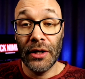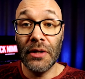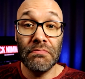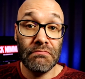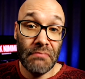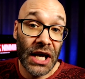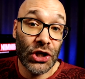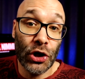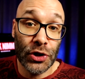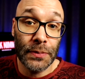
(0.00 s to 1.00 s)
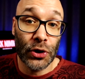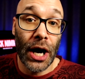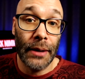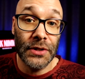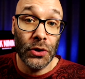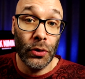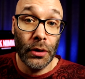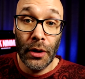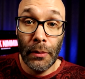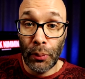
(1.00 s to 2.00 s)
And make sure you subscribe too.
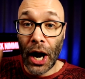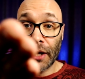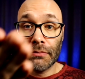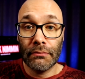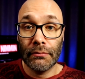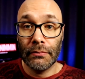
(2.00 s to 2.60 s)
Brian?